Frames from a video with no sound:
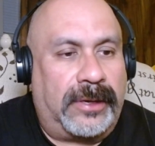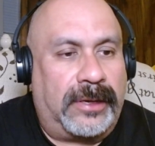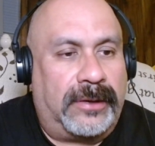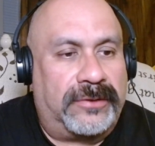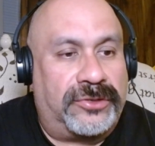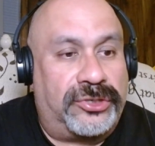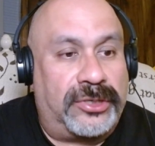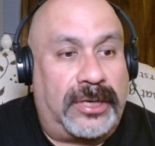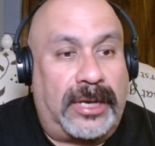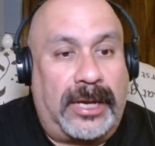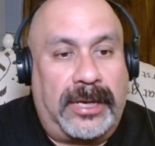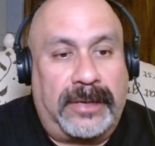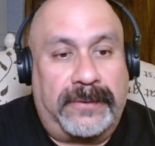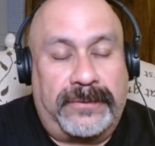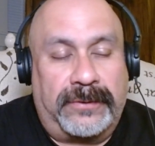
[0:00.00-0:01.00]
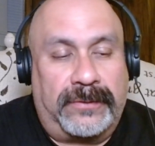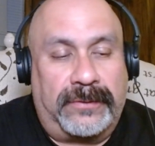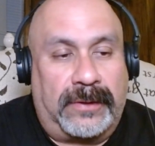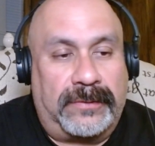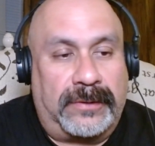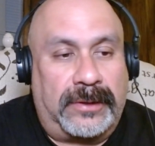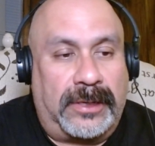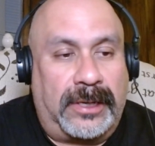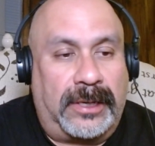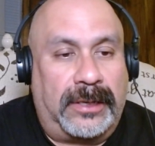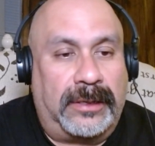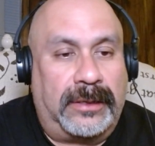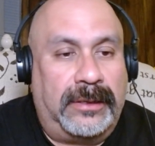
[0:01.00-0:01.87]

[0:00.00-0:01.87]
house July of 2009,